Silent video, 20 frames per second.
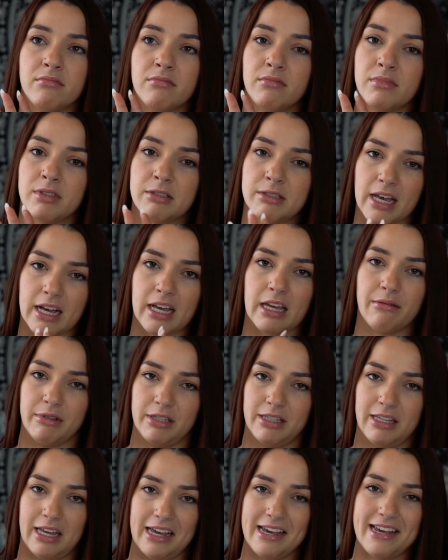Second
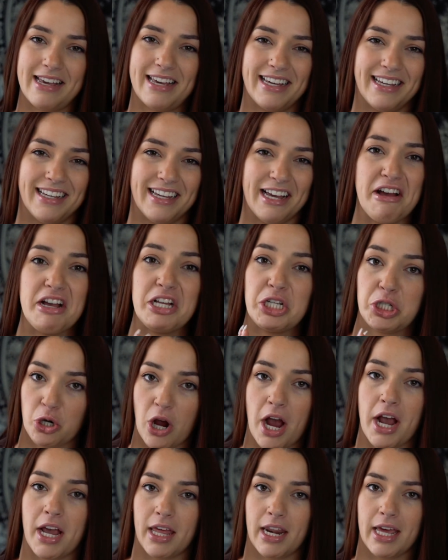mistake,
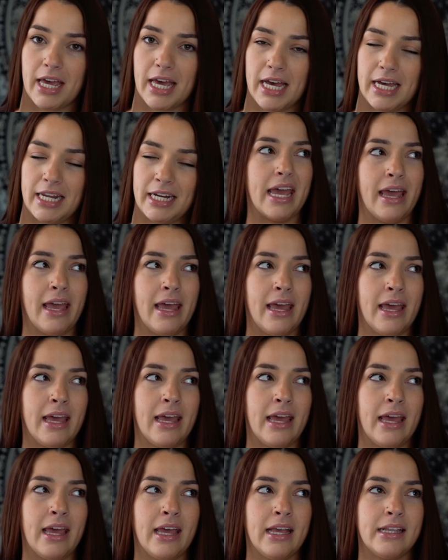trying it again.
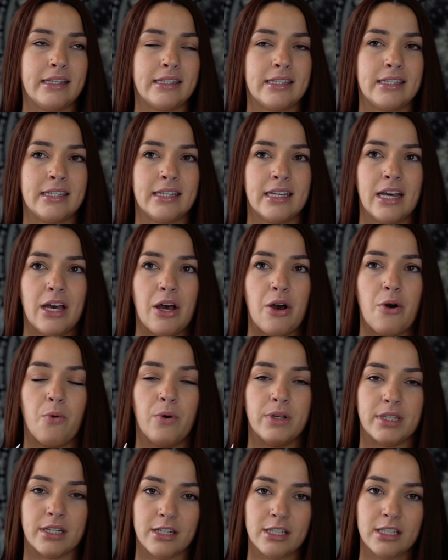It
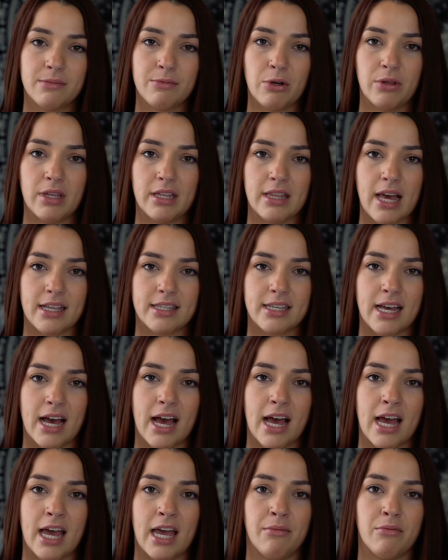was in a smoothie that
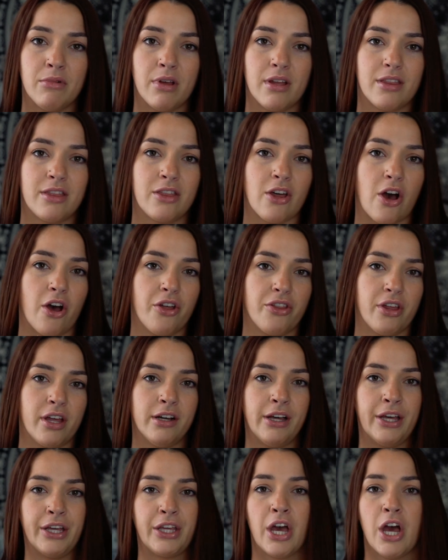time. Thought that
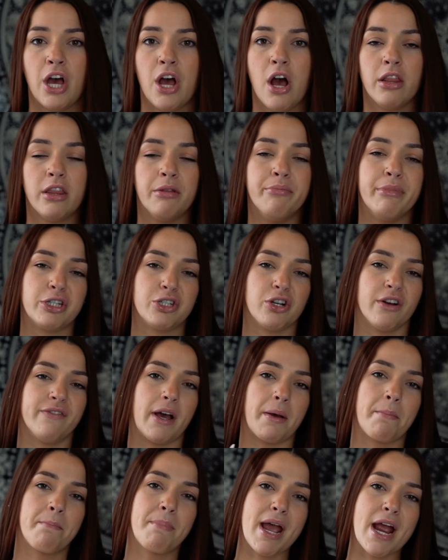like the mixture of
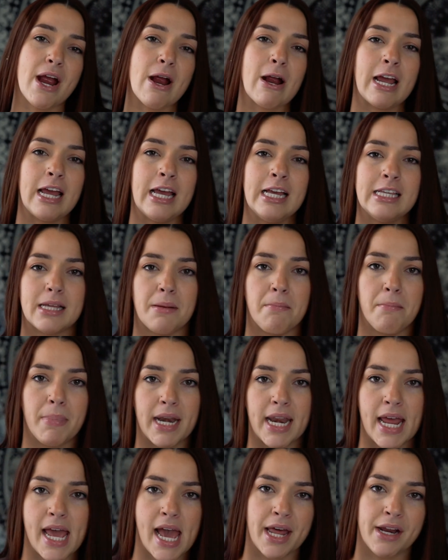like berries and
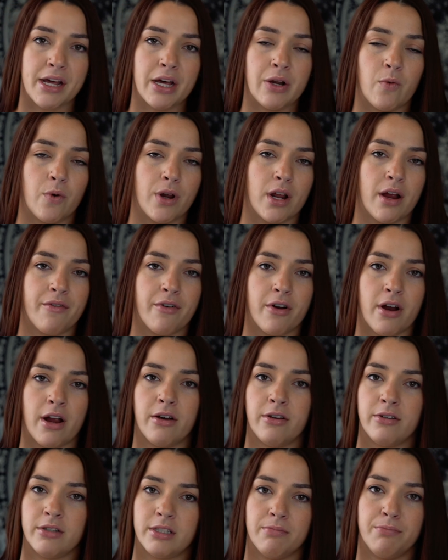banana and whatever
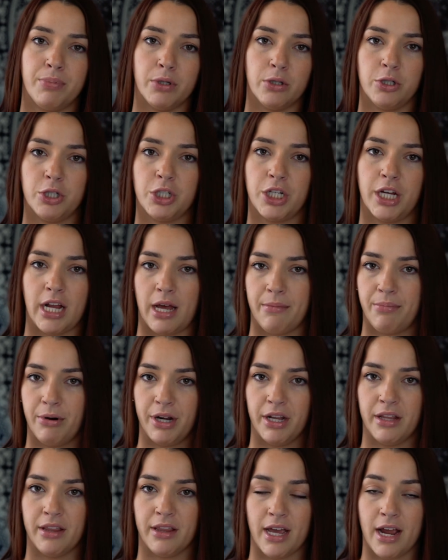else bullshit I put
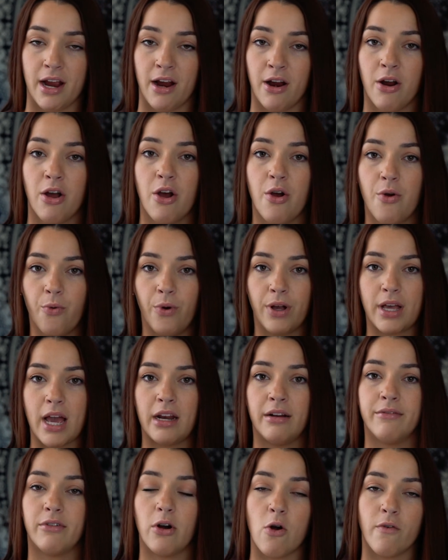in there would
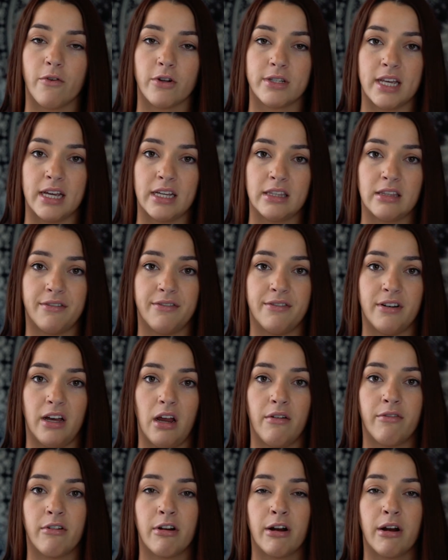kind of overtake the
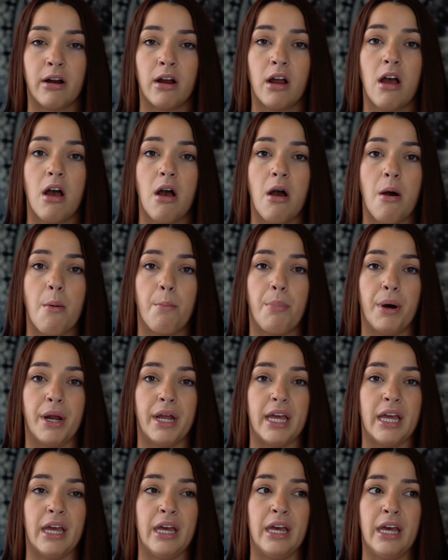flavor,
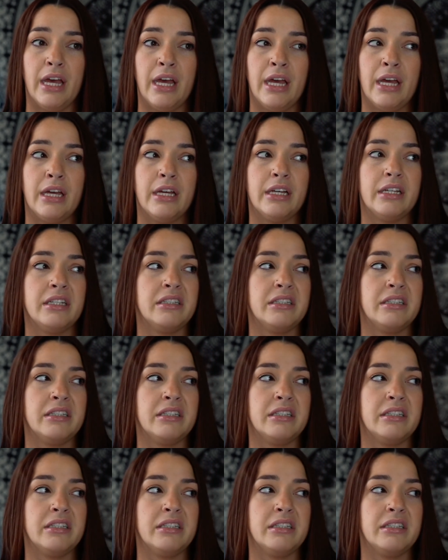but it,